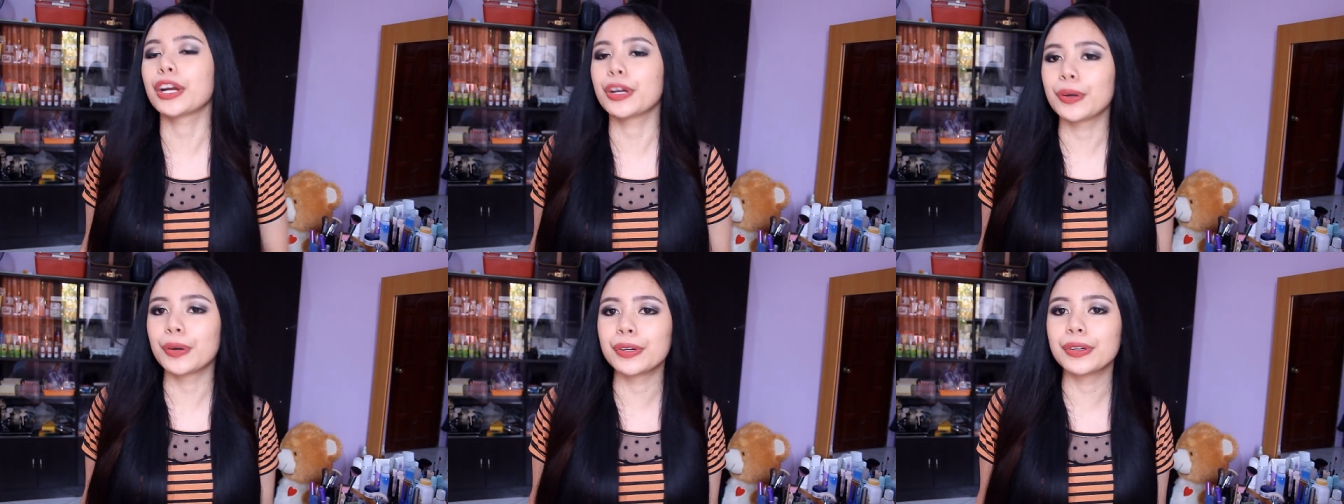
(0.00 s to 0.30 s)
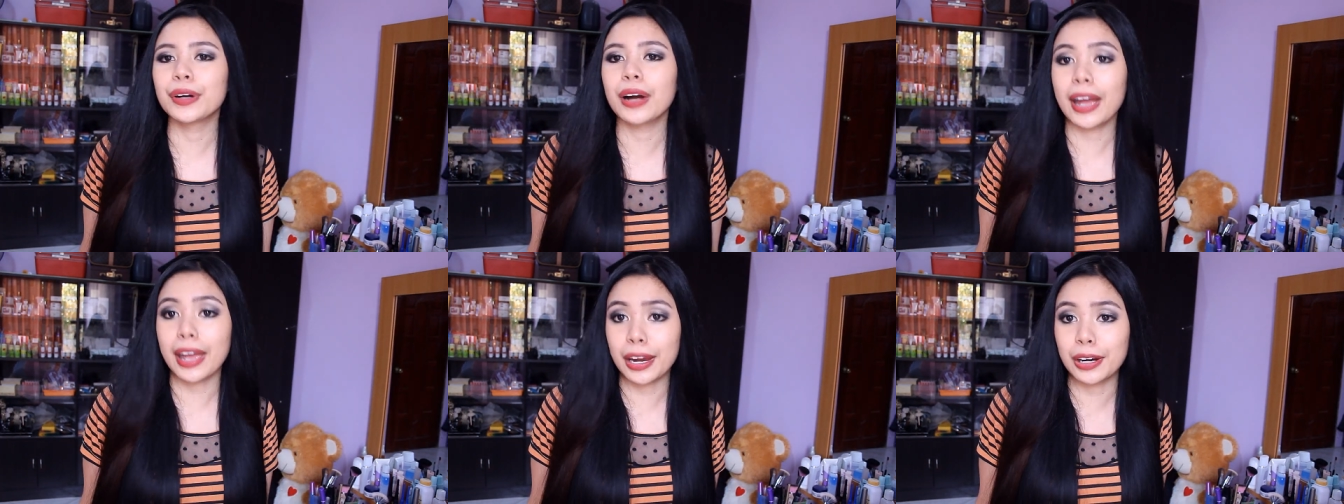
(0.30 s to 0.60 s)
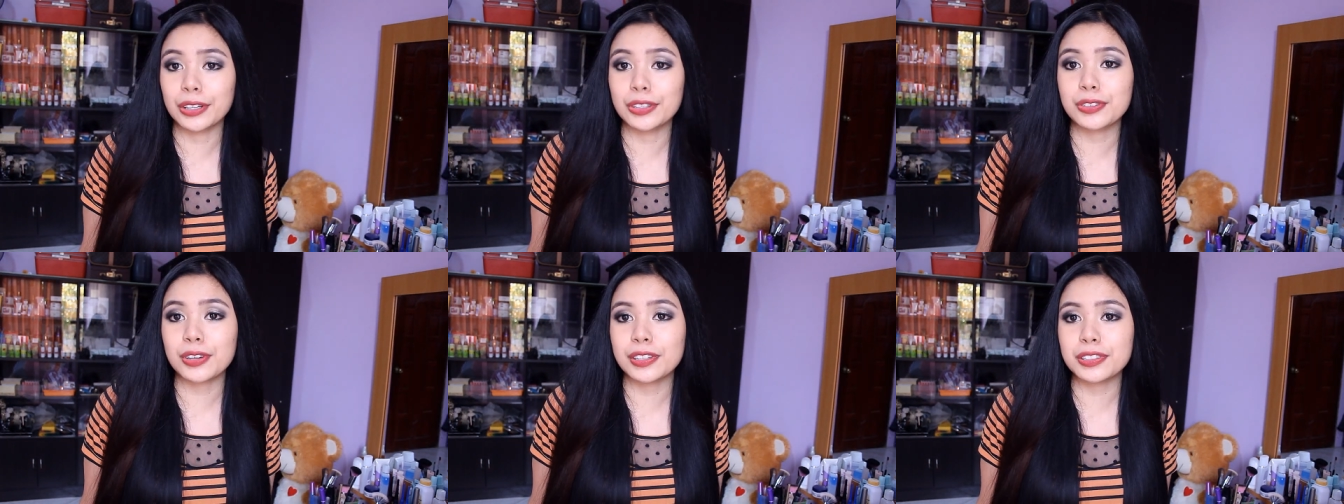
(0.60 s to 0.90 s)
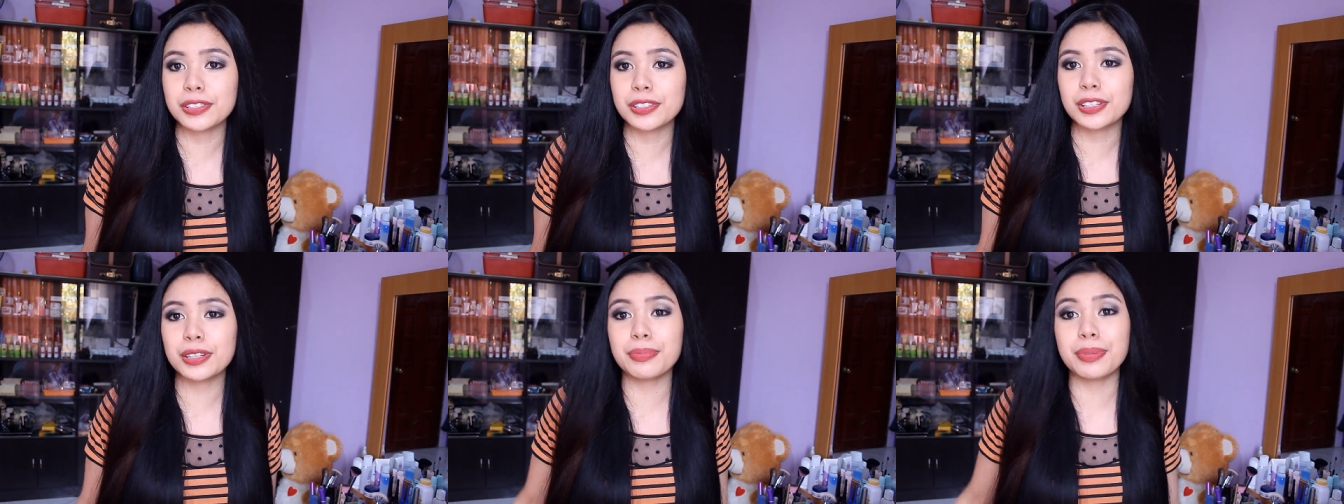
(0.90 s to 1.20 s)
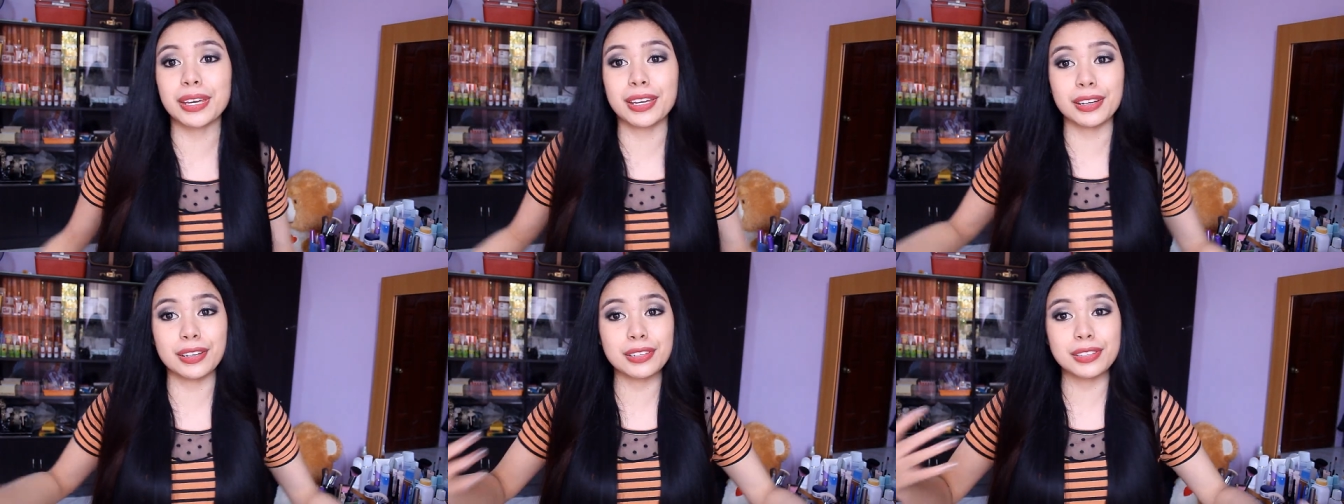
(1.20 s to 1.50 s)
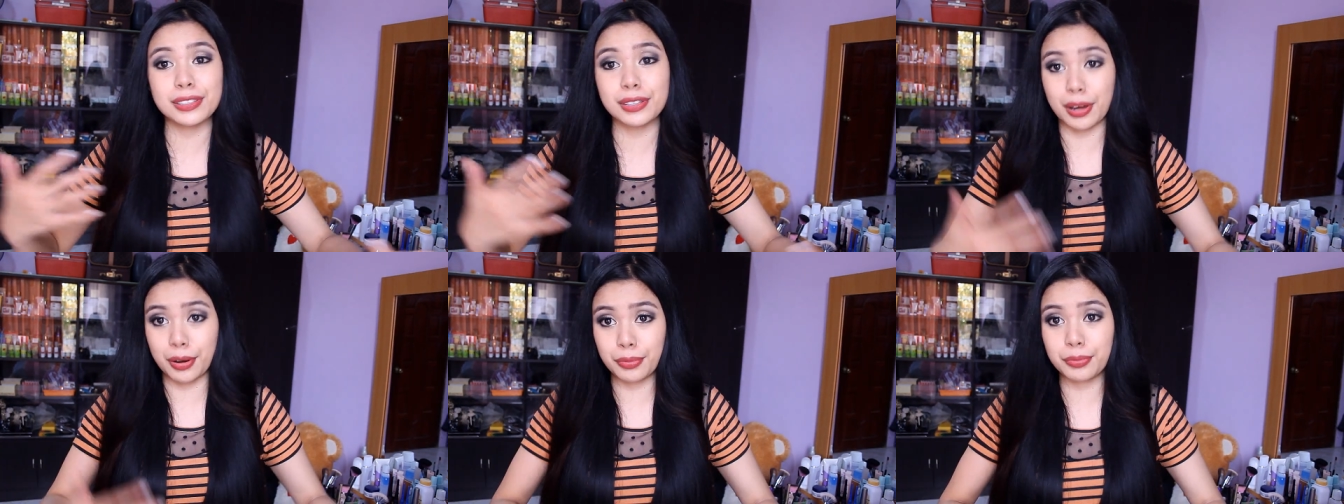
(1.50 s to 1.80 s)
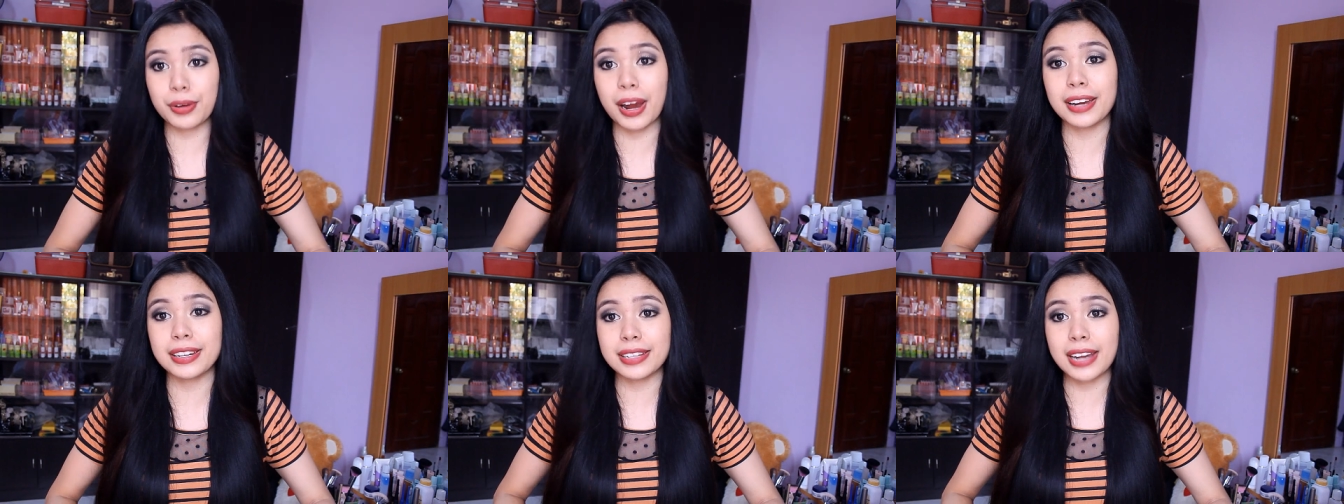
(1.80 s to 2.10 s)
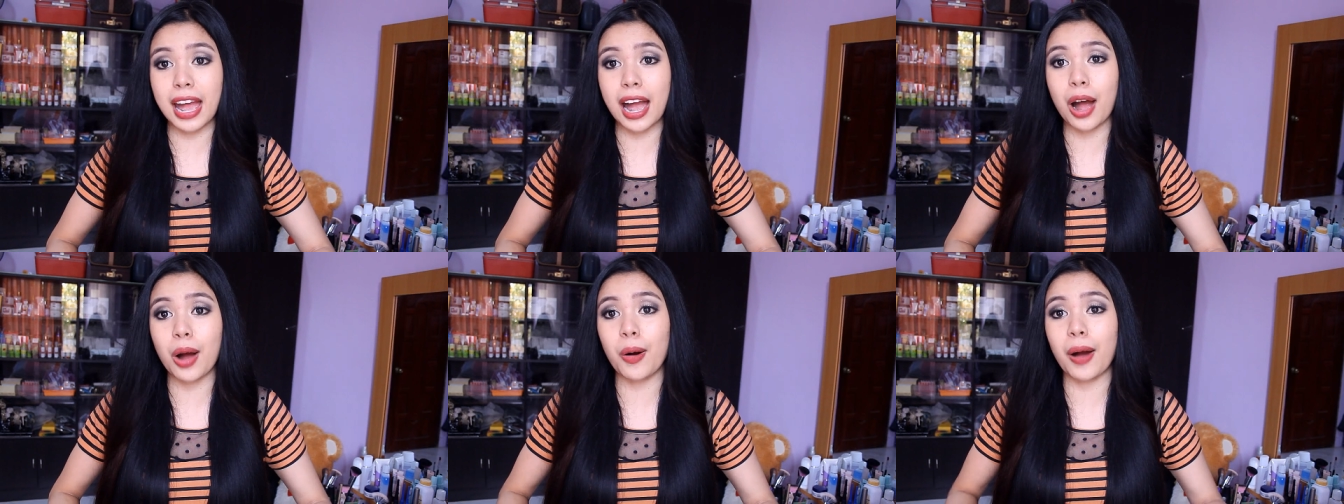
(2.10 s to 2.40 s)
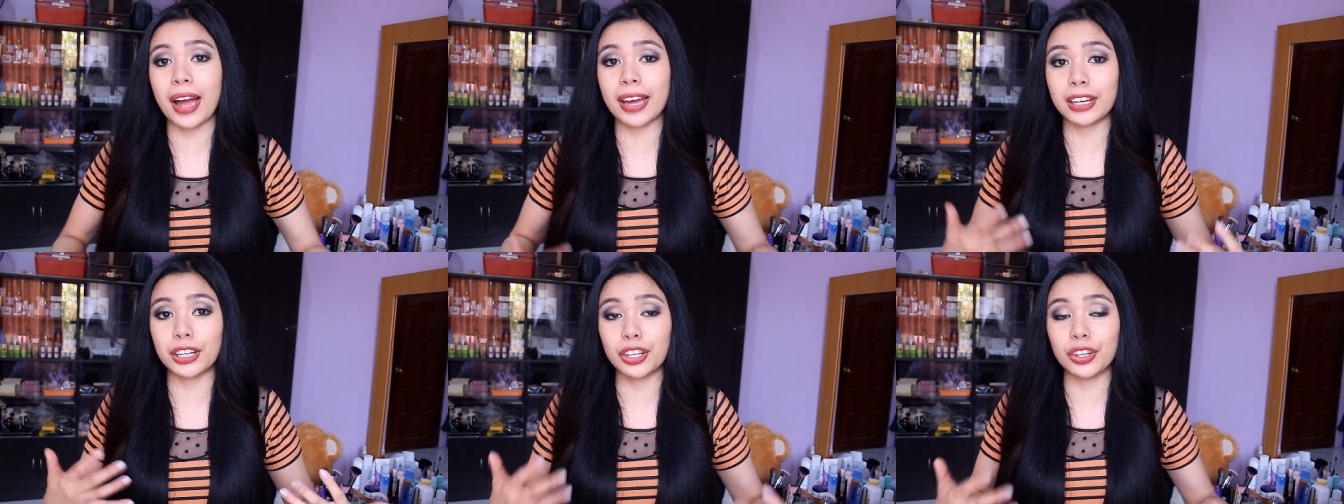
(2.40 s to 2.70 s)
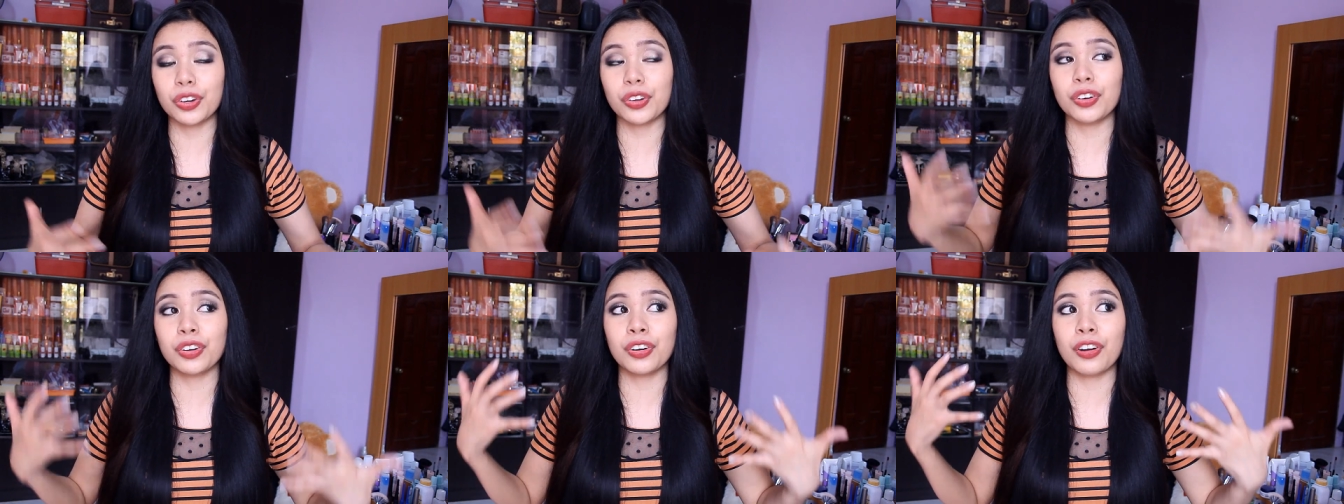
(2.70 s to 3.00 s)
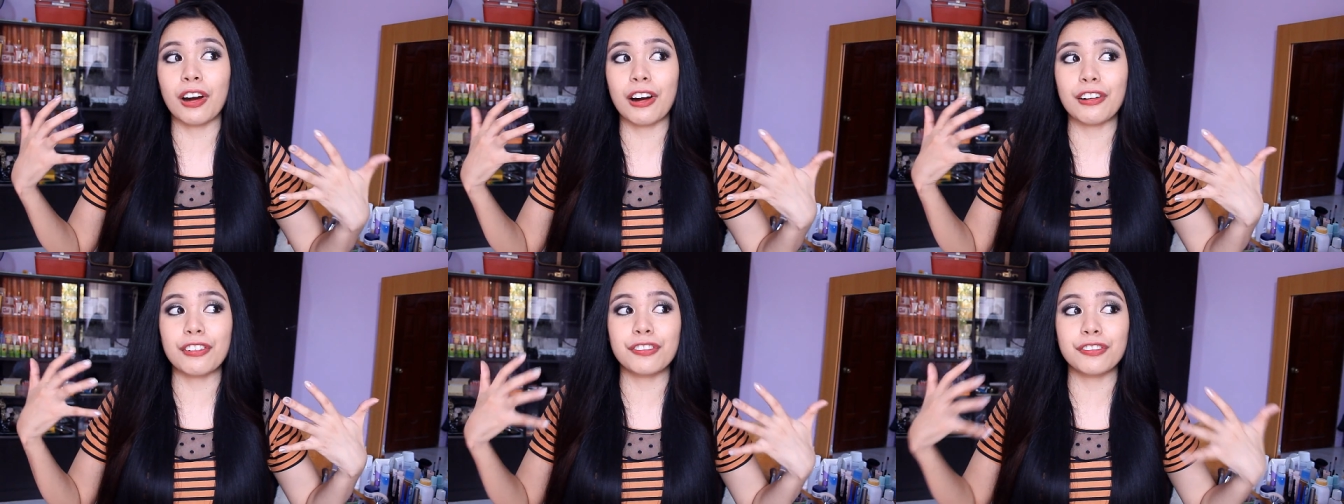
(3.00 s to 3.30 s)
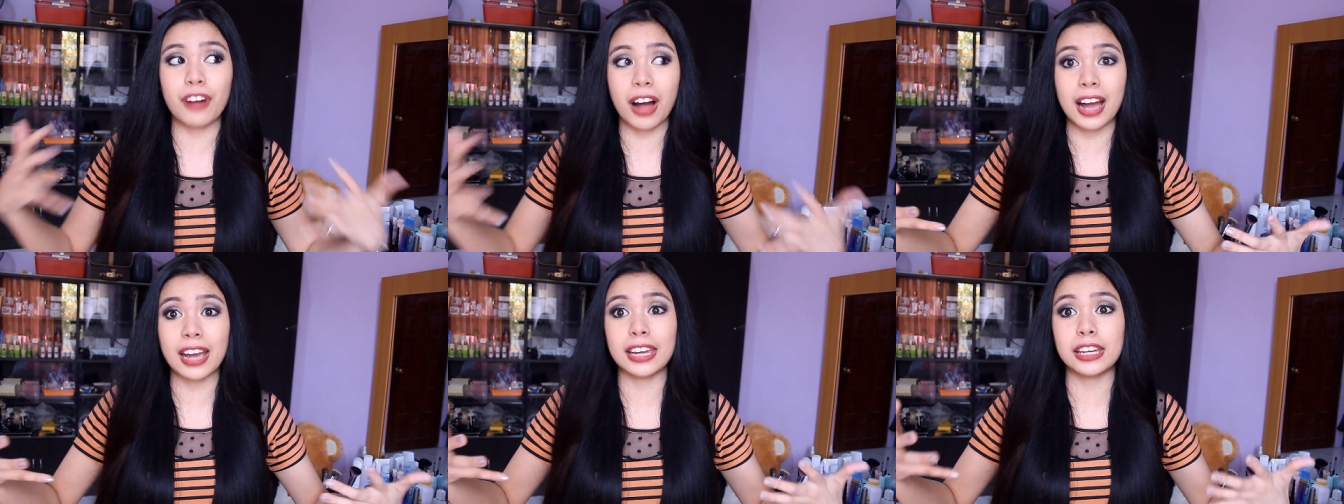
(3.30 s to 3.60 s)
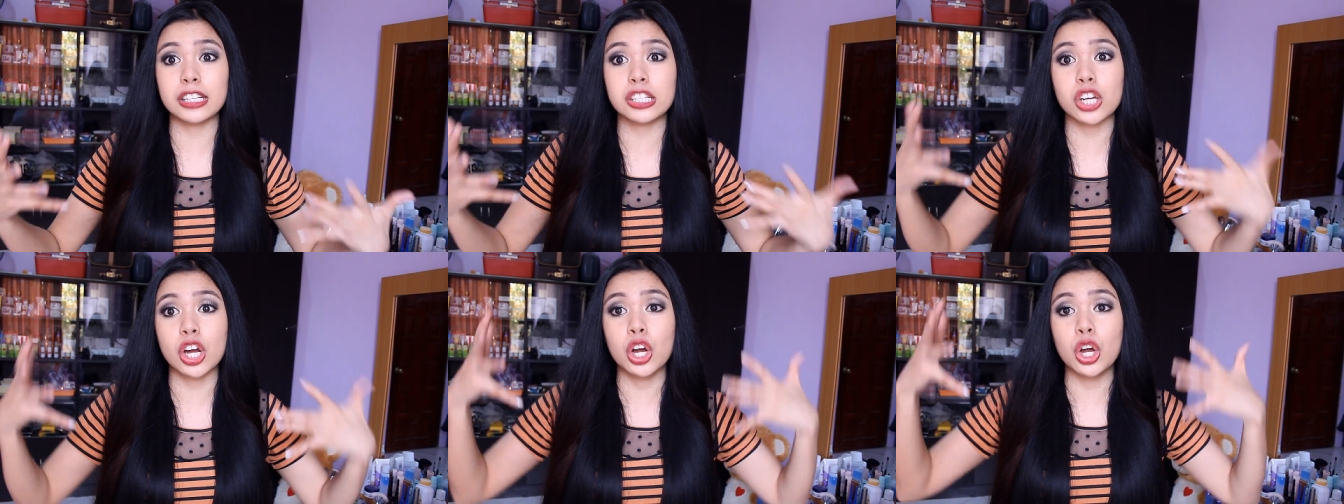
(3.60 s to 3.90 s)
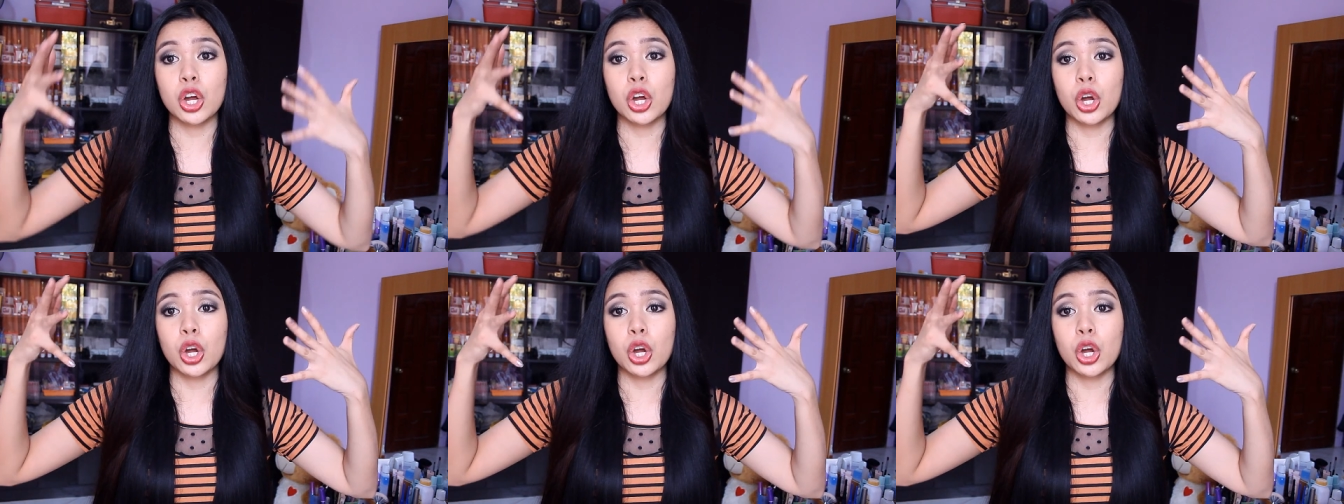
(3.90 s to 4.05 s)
good hairdresser, because right now I couldn't find